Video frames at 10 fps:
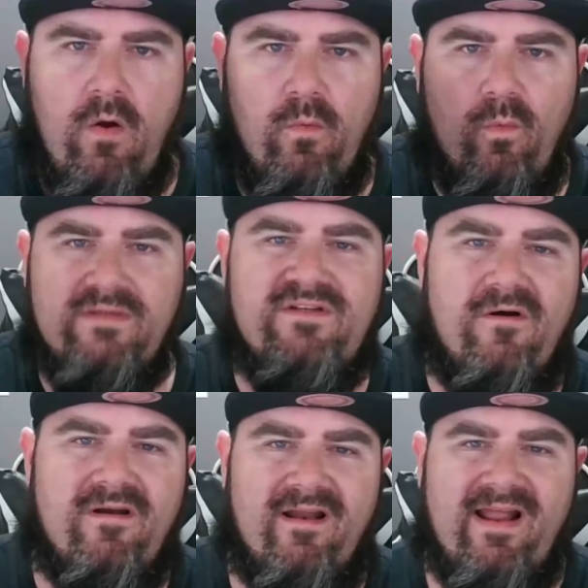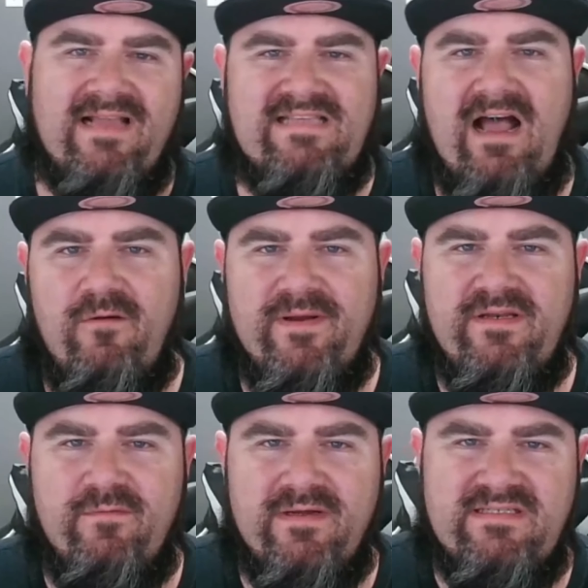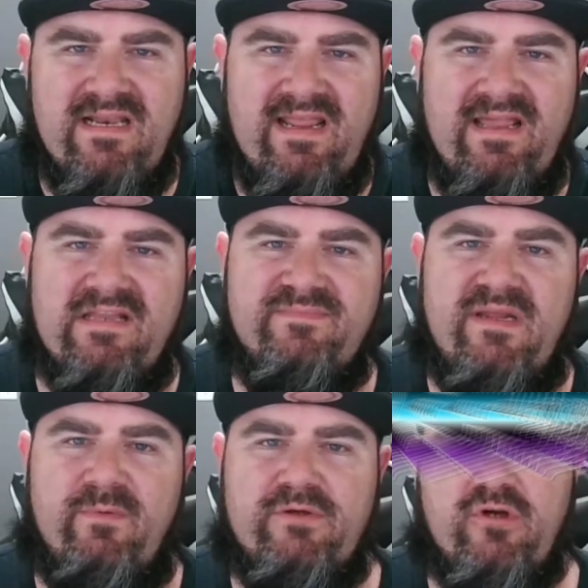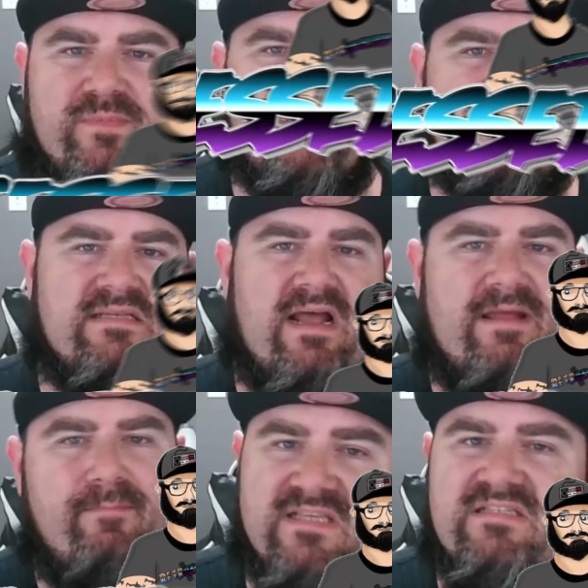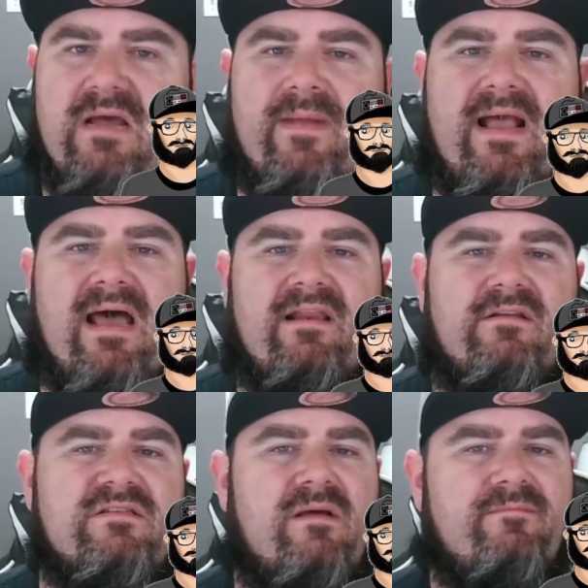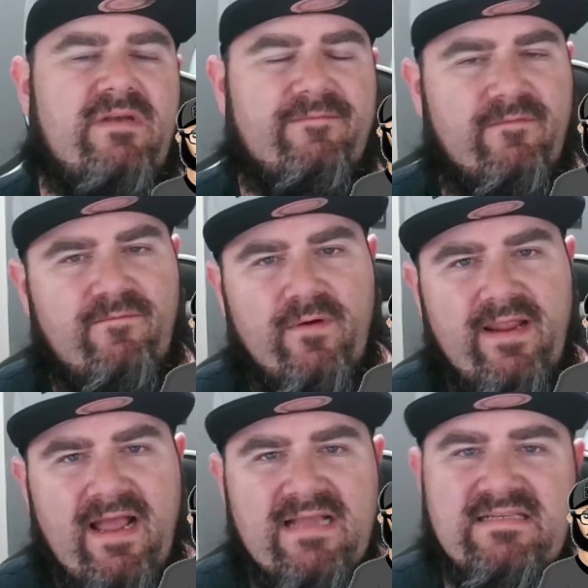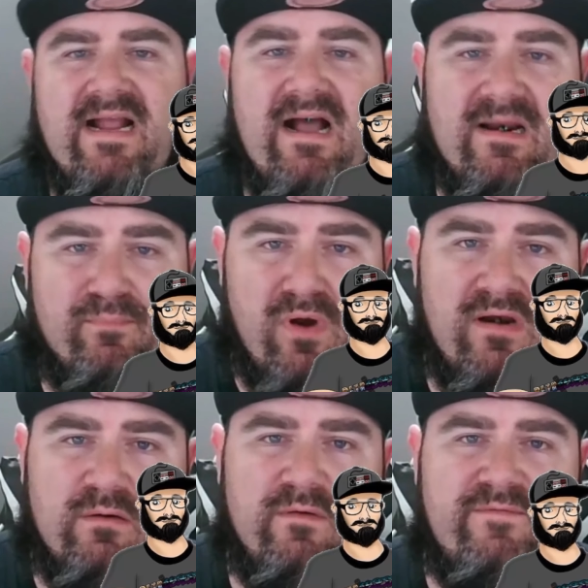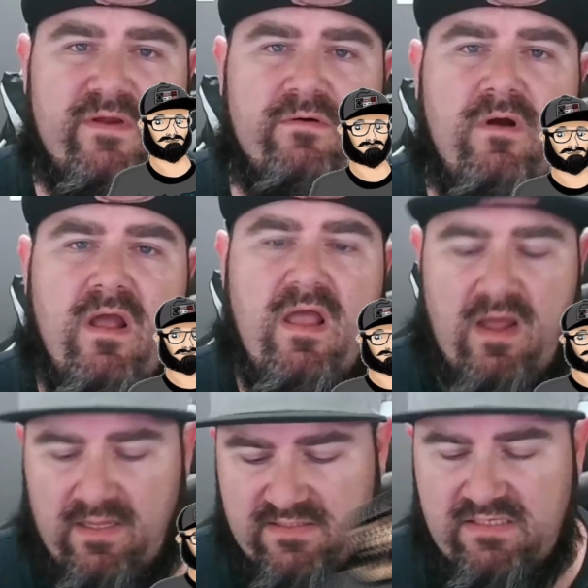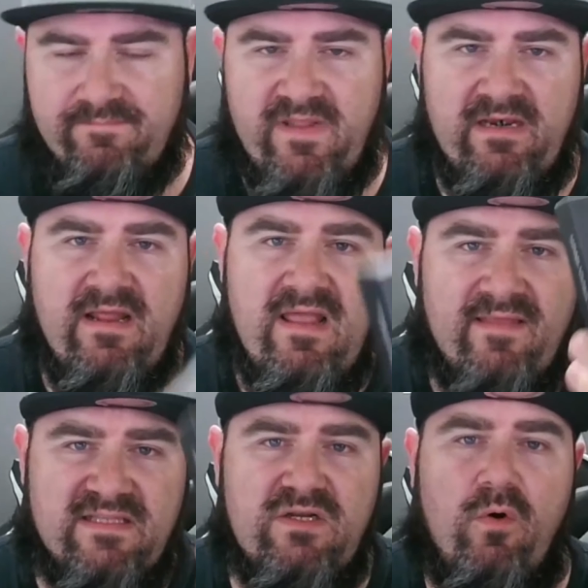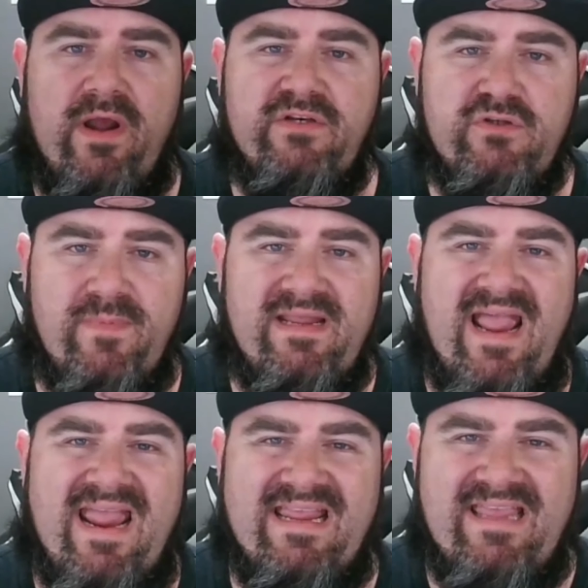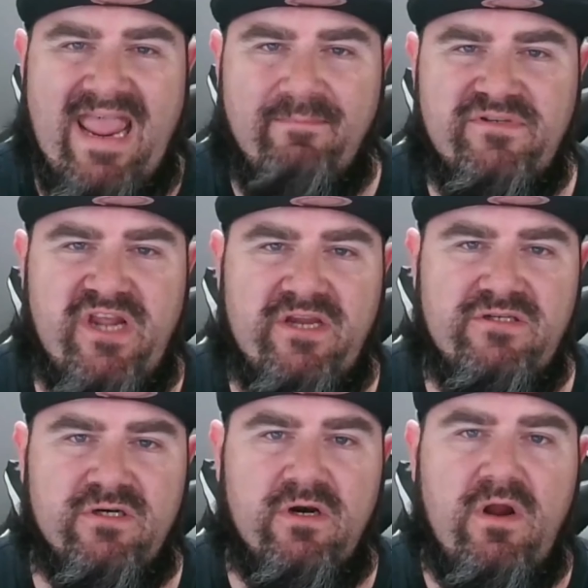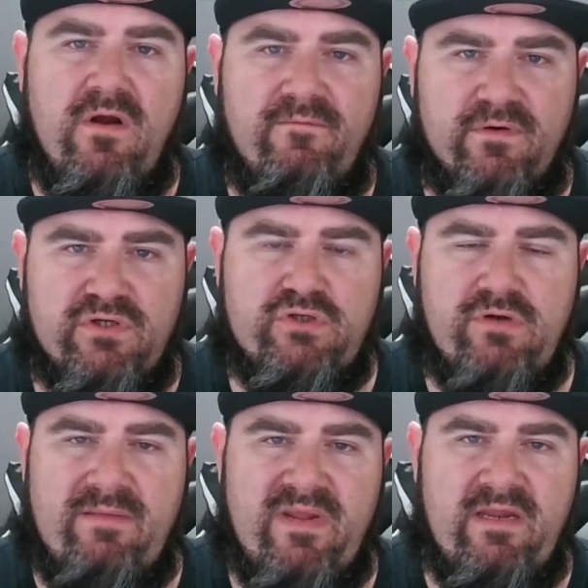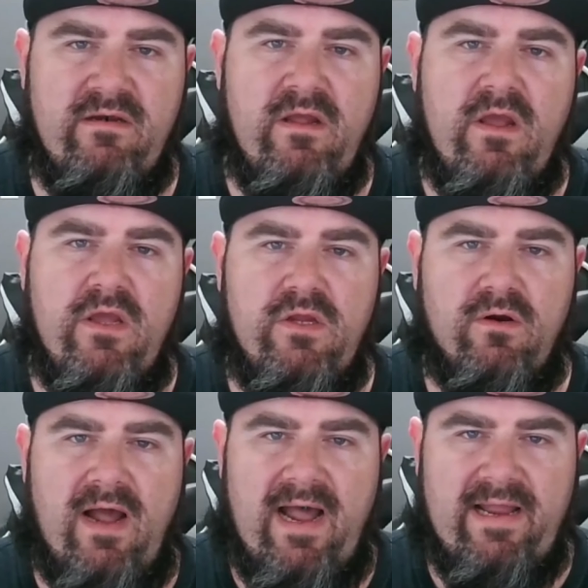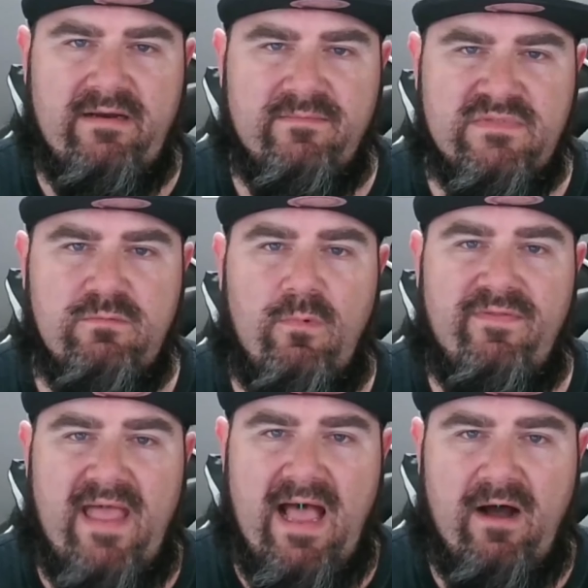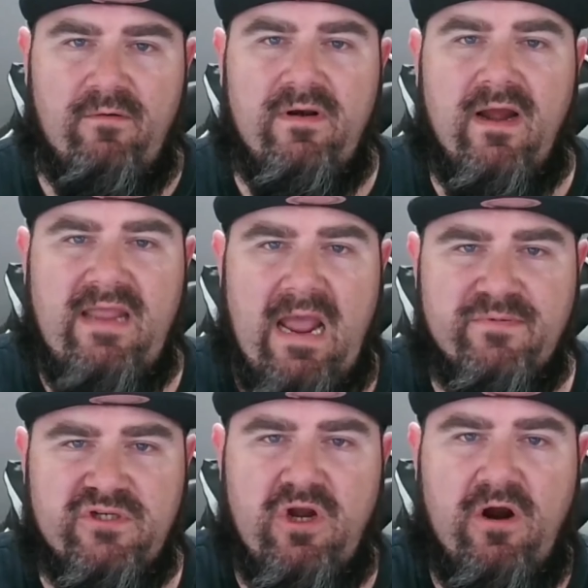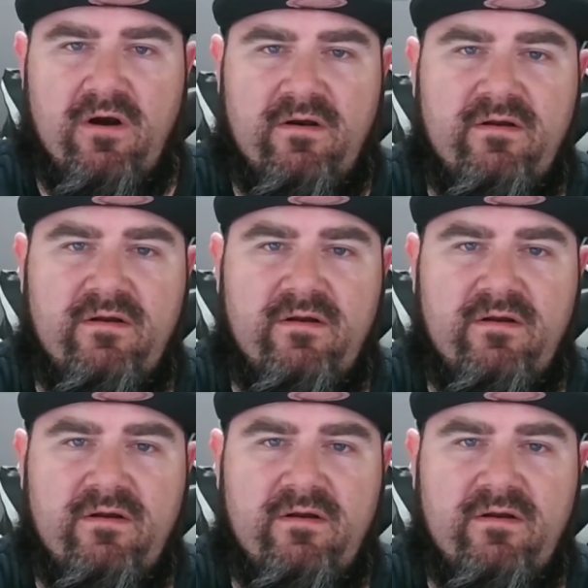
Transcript: What's going on guys? How we doing today? It is me, Retro Obsessed. I am back. Um, I got a little something different for you guys. I got a product review on something that's going to be a game changer for streaming your items out a capture card.